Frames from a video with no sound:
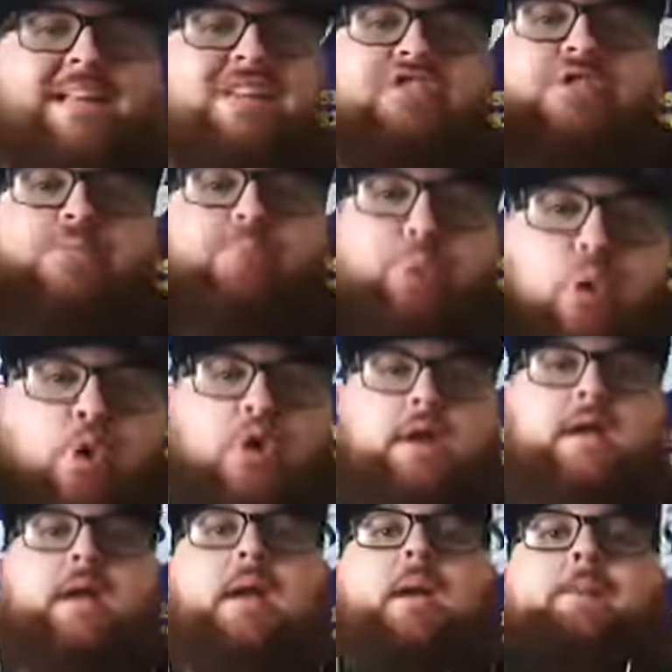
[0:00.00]
it's your boy,
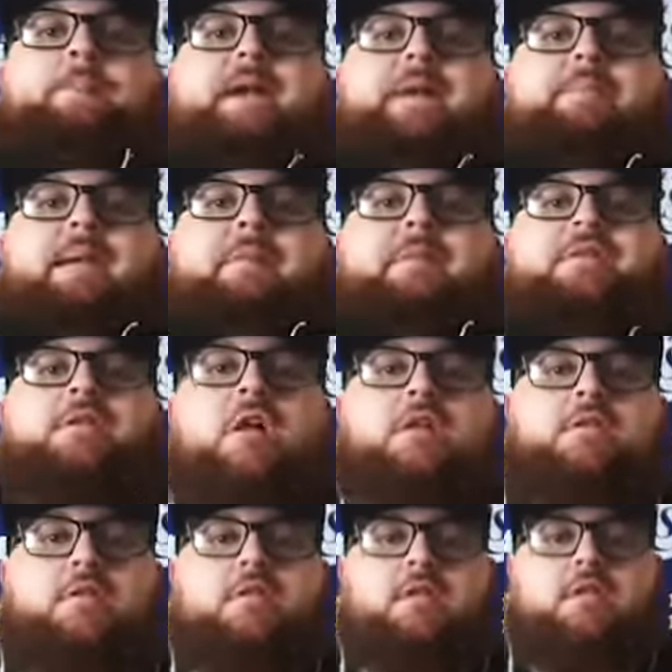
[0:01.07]
Big Baby
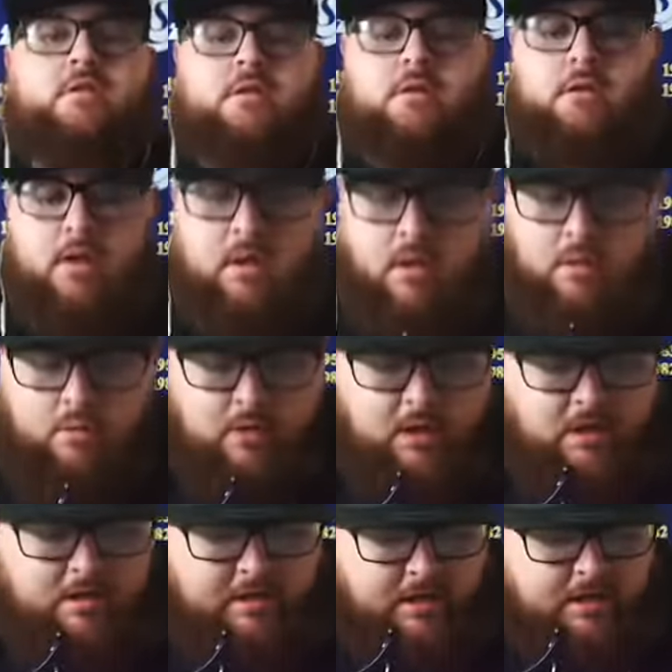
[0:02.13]
Jonathan here.
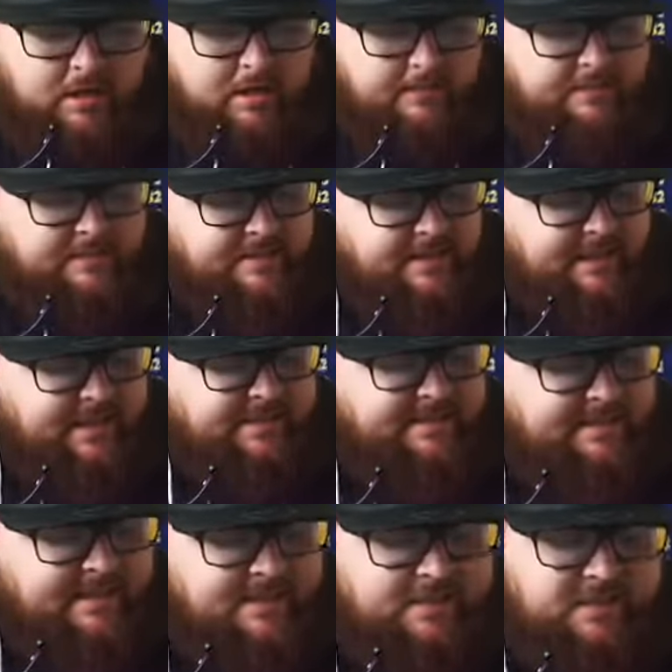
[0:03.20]
Welcome to the latest
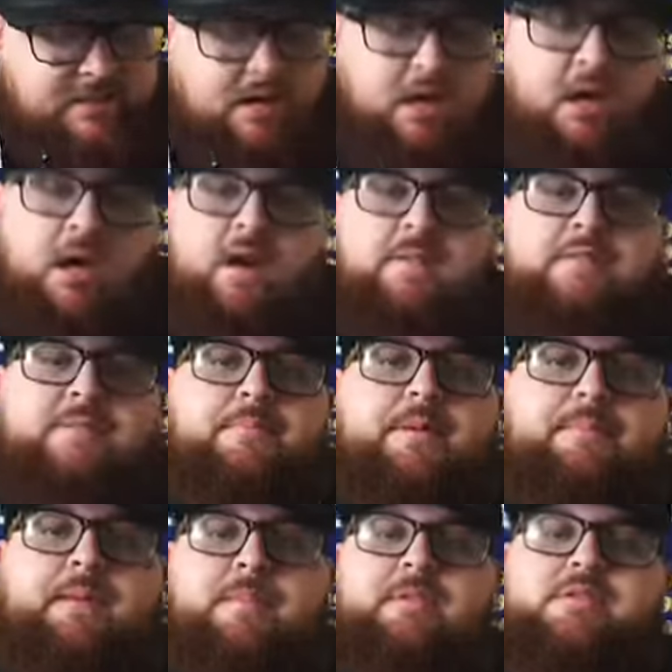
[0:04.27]
edition of the
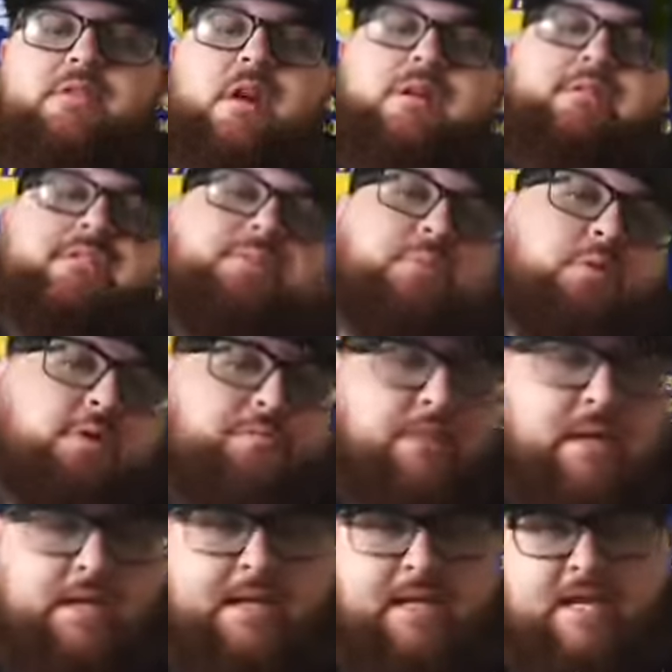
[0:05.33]
Big Baby Jonathan Sports
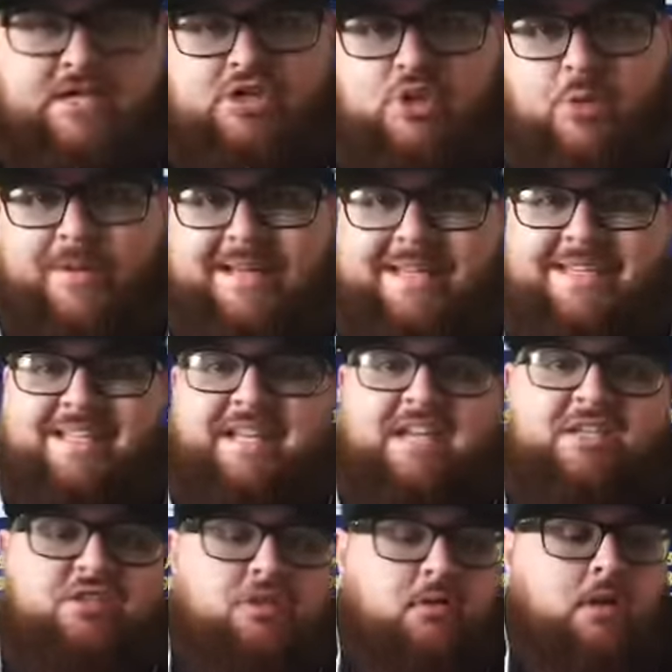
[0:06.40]
Podcast Show. And in
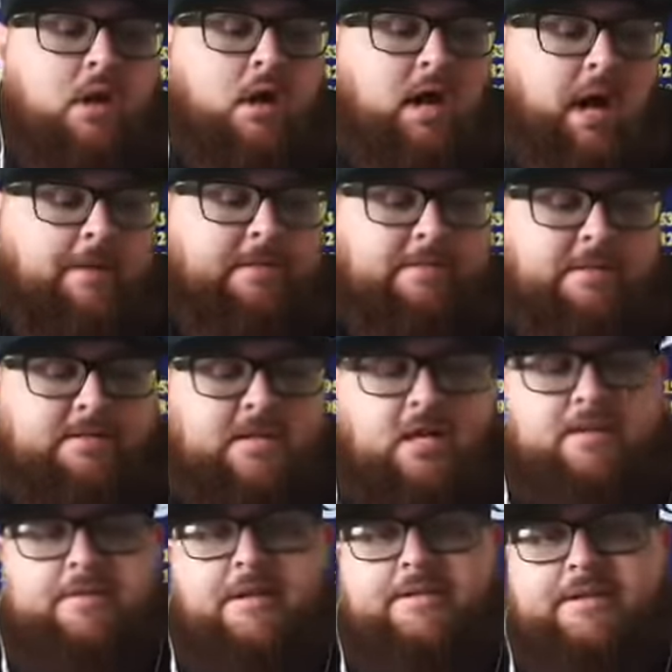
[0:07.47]
today's show, I'm going to be
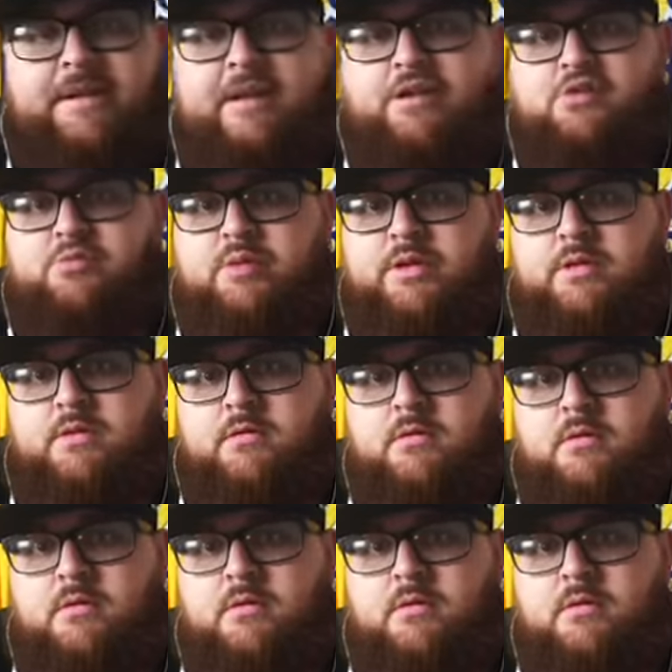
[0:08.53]
talking about the Lakers win.